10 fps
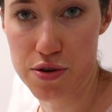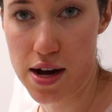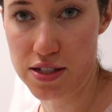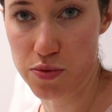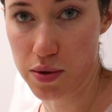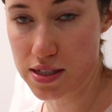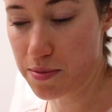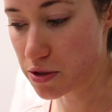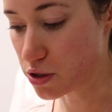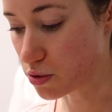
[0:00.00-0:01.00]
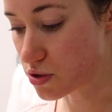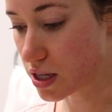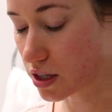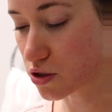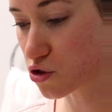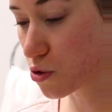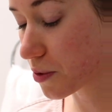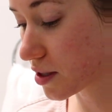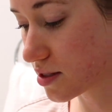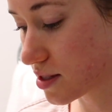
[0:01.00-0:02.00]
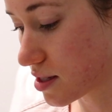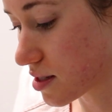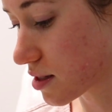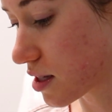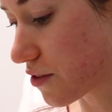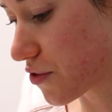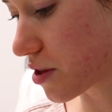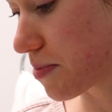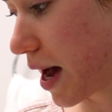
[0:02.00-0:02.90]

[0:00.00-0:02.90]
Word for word: with you guys the ones I've been using super consistently for the